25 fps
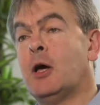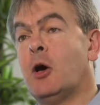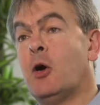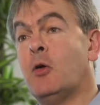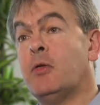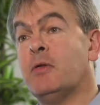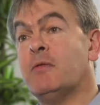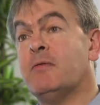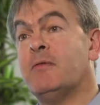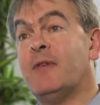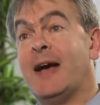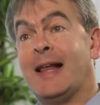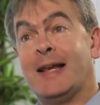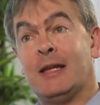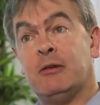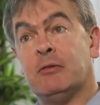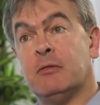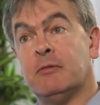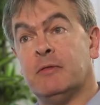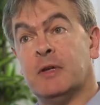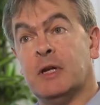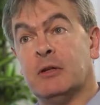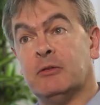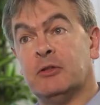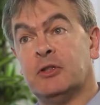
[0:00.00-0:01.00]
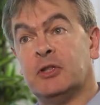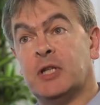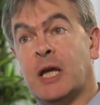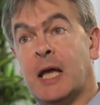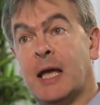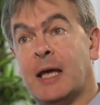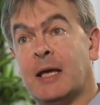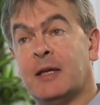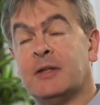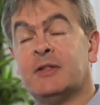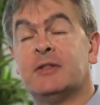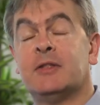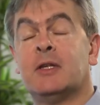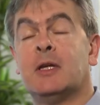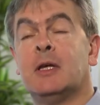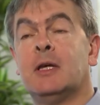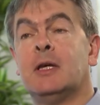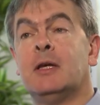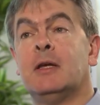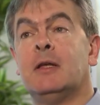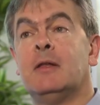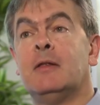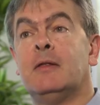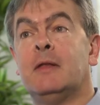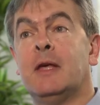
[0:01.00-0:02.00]
on the value of those shares,
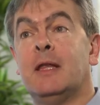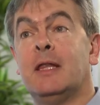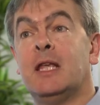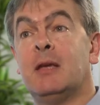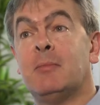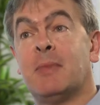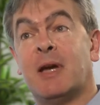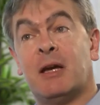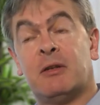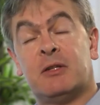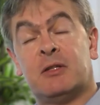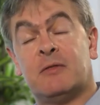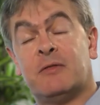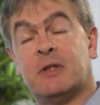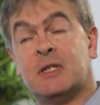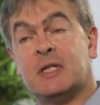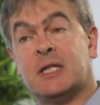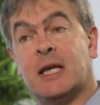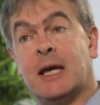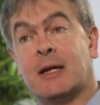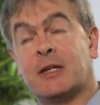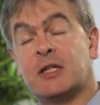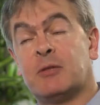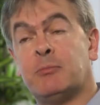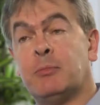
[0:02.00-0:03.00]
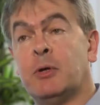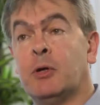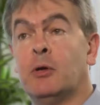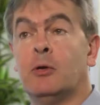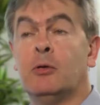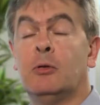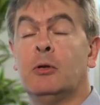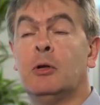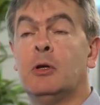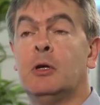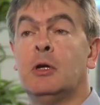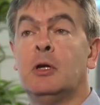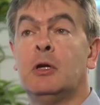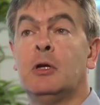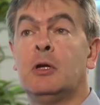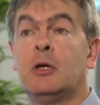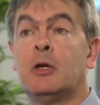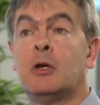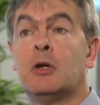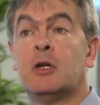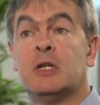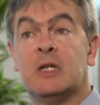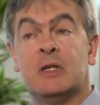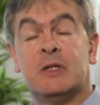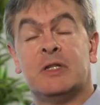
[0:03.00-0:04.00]
then the amount of the tax bill
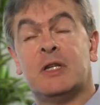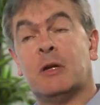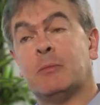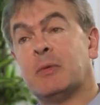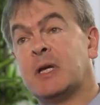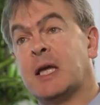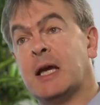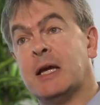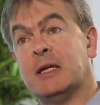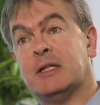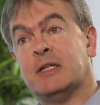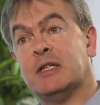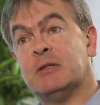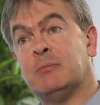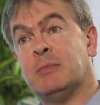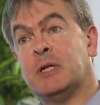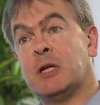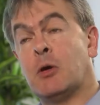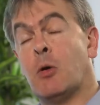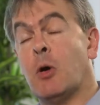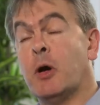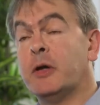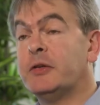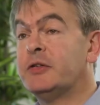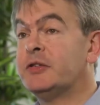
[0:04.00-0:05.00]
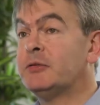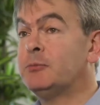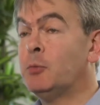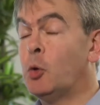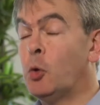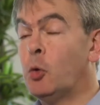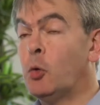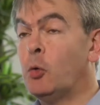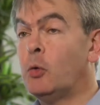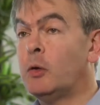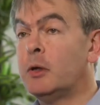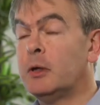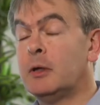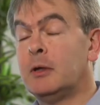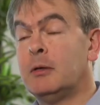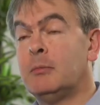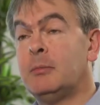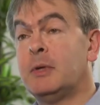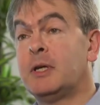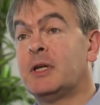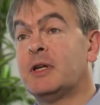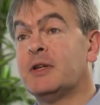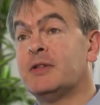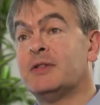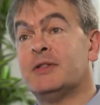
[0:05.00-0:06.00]
could in some cases be quite small
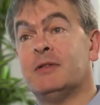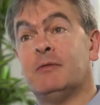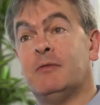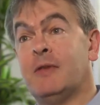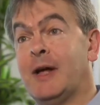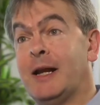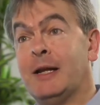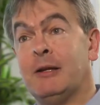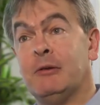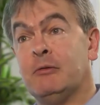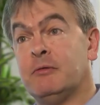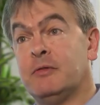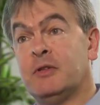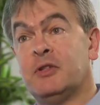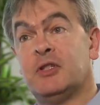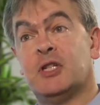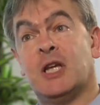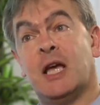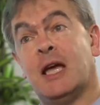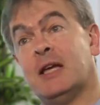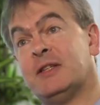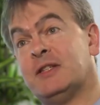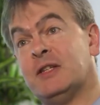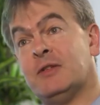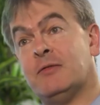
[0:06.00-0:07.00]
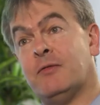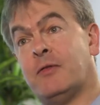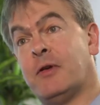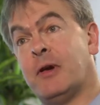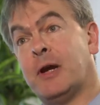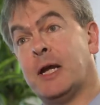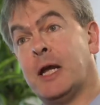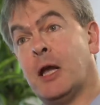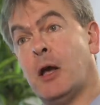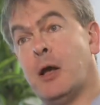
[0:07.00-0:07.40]
because the value of the shares isn't very